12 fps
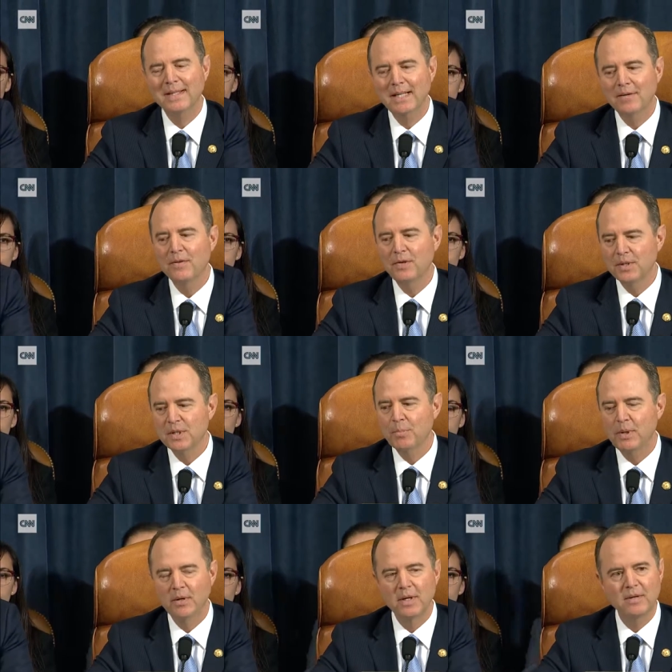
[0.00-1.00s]
if there is a
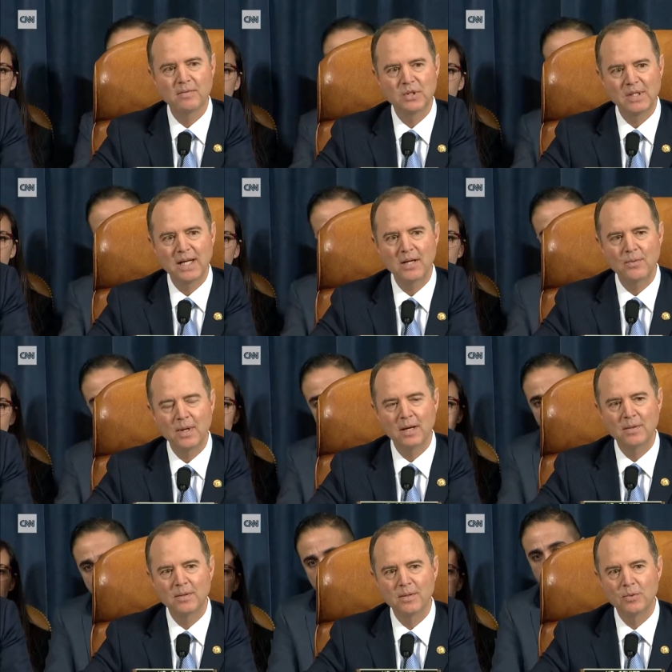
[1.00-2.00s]
period of the second
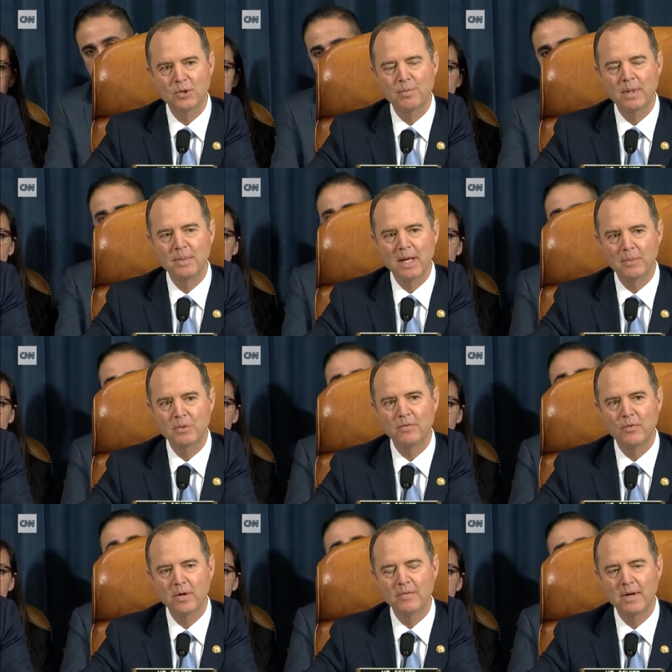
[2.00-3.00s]
round, which may be up to
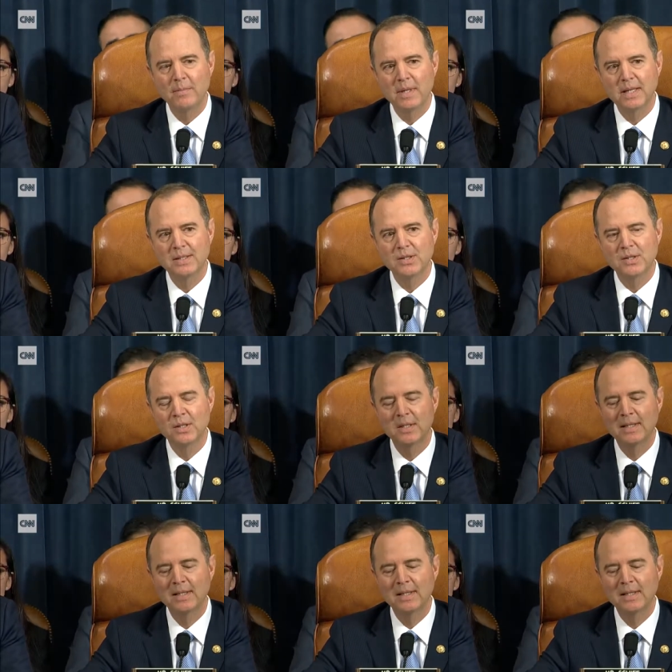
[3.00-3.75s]
45 minutes,